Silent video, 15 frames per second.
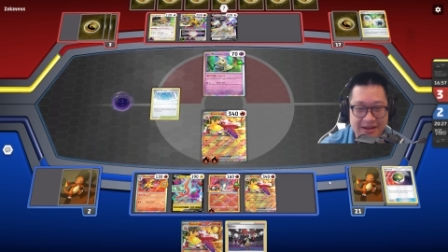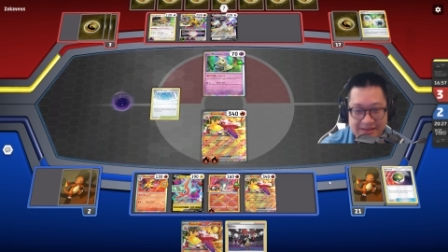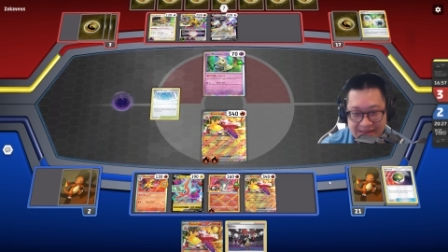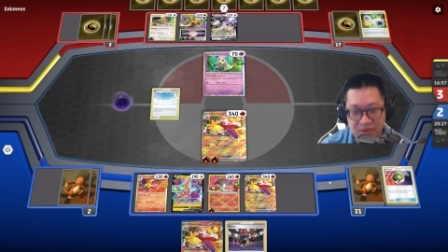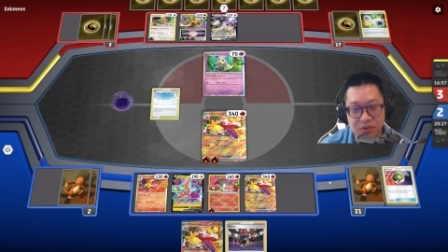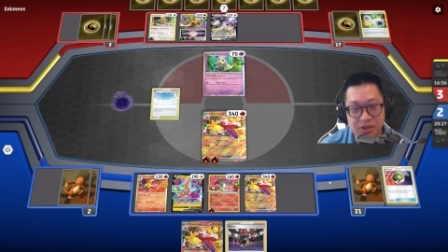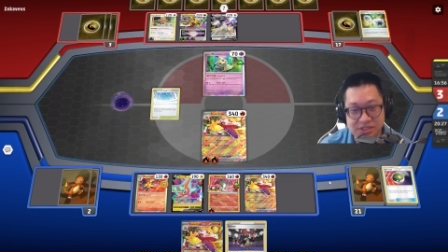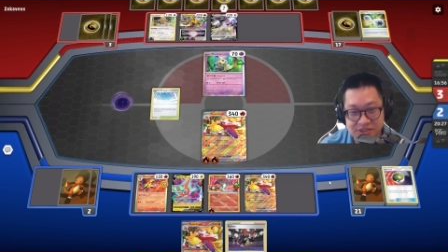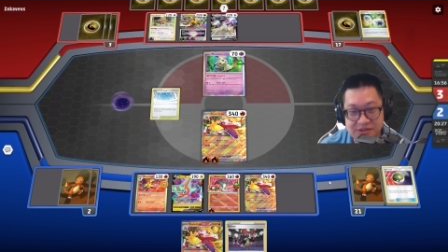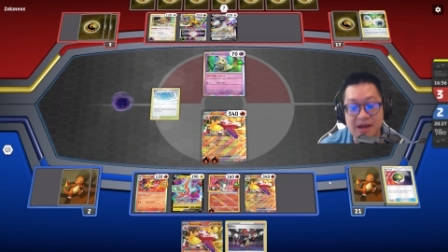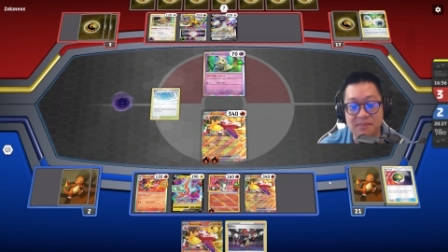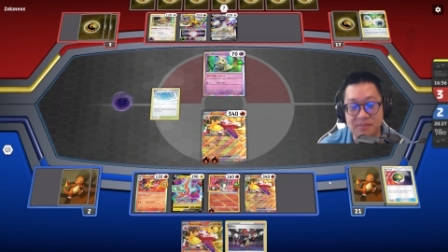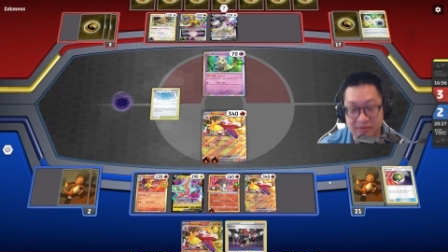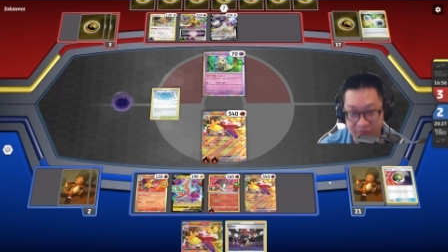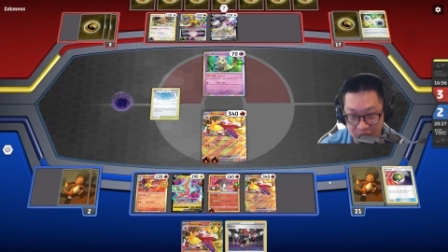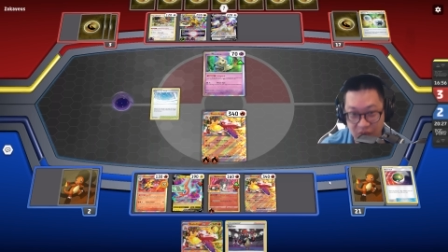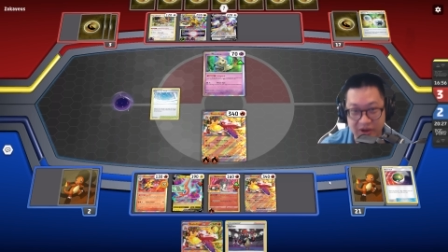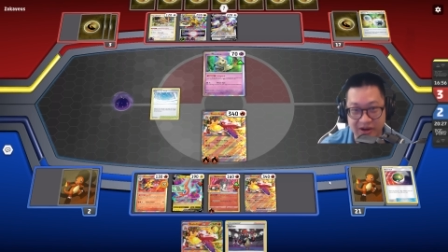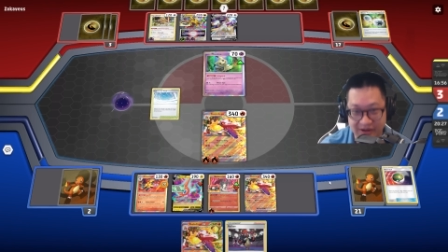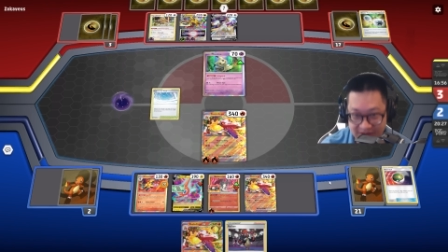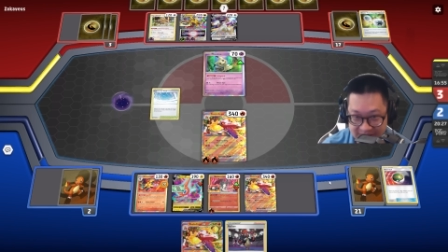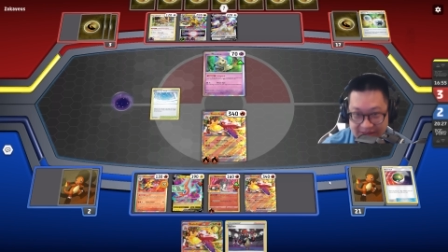That would stop me from
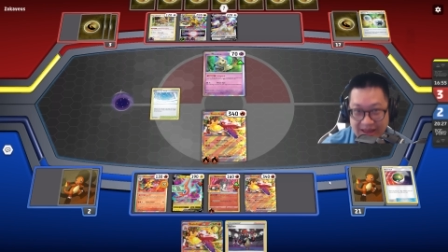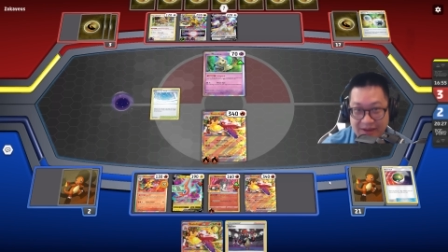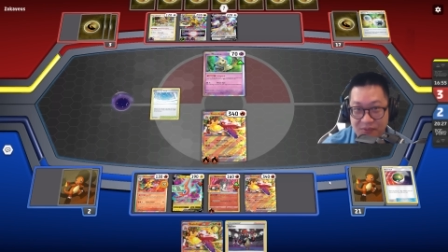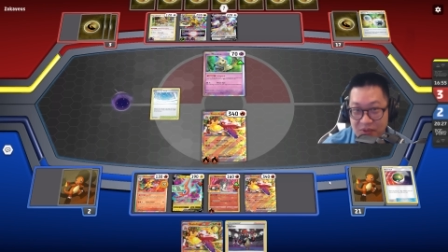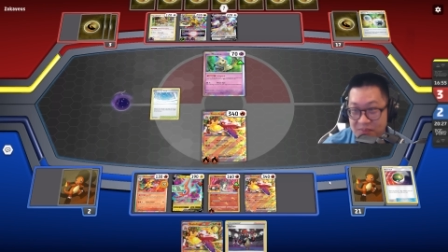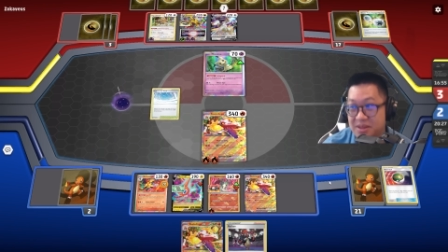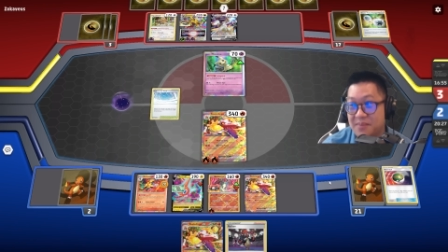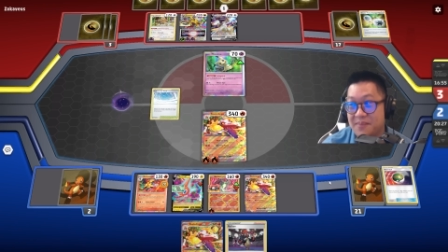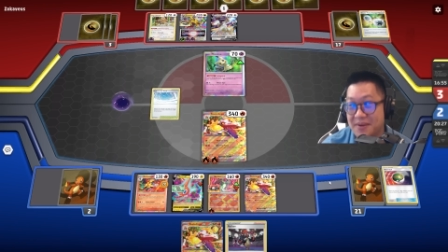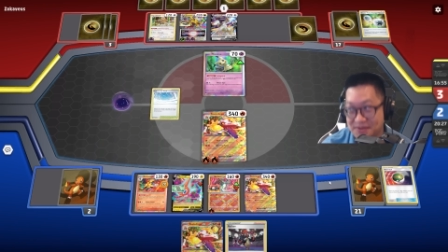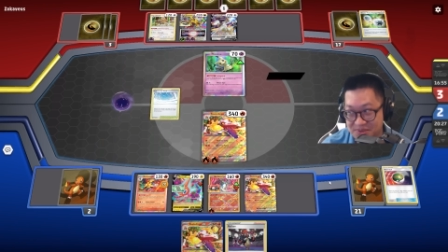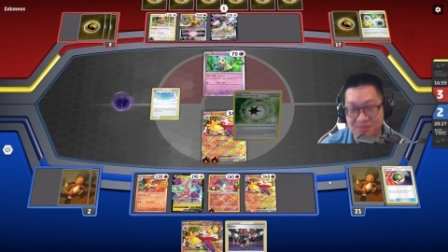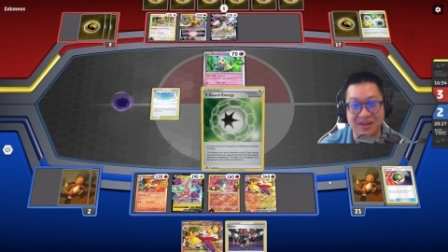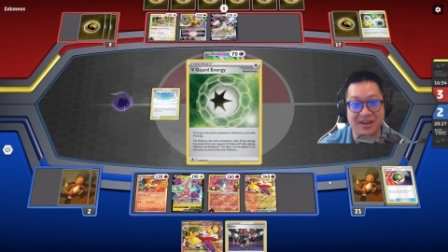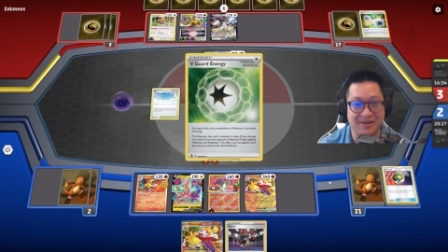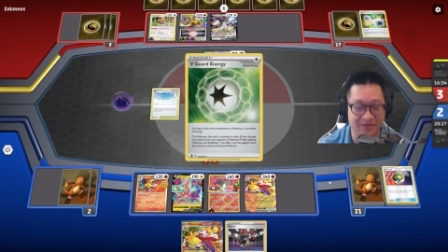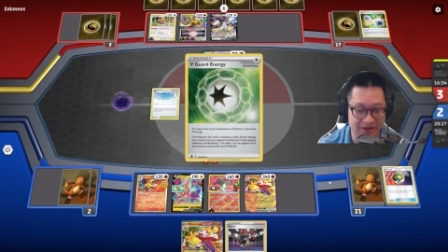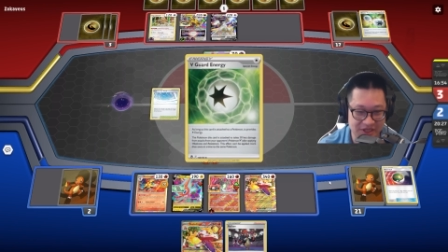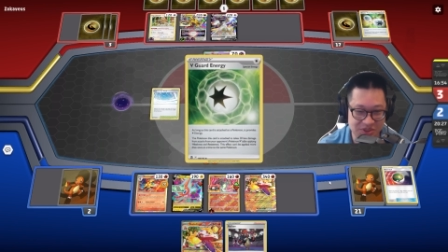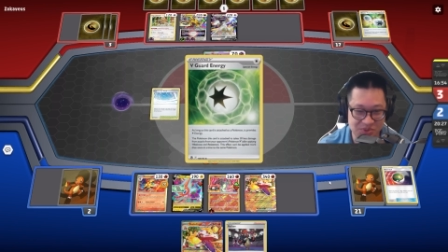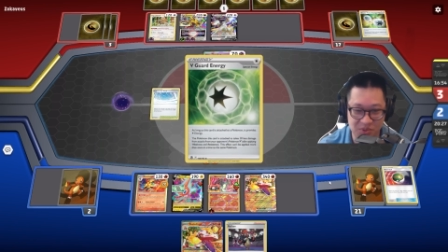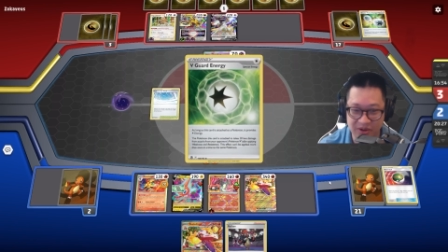winning. That would be the best play on
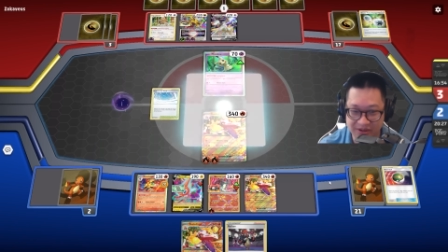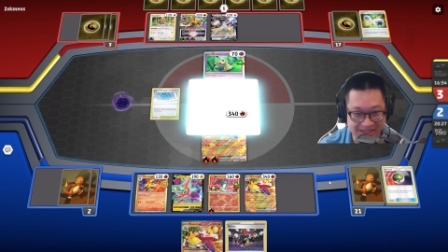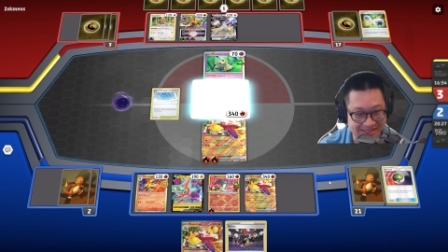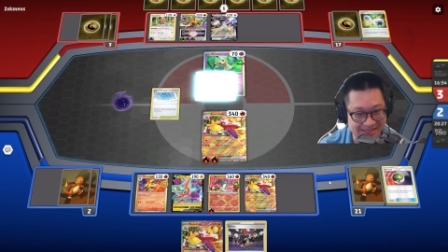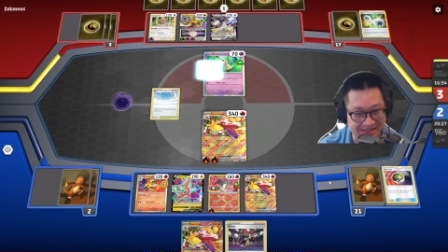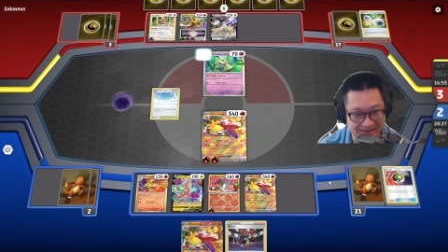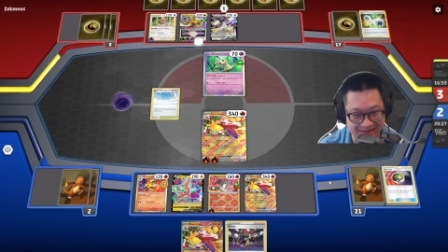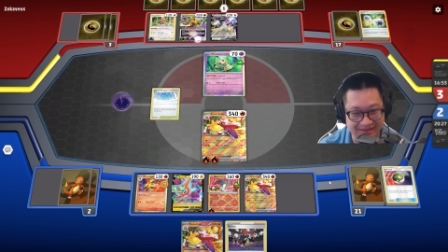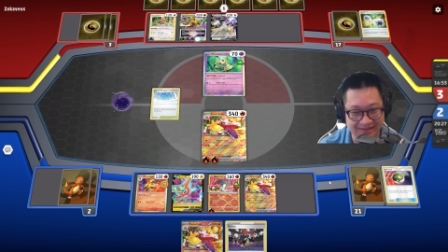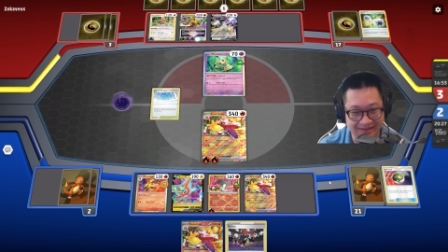his part. He doesn't...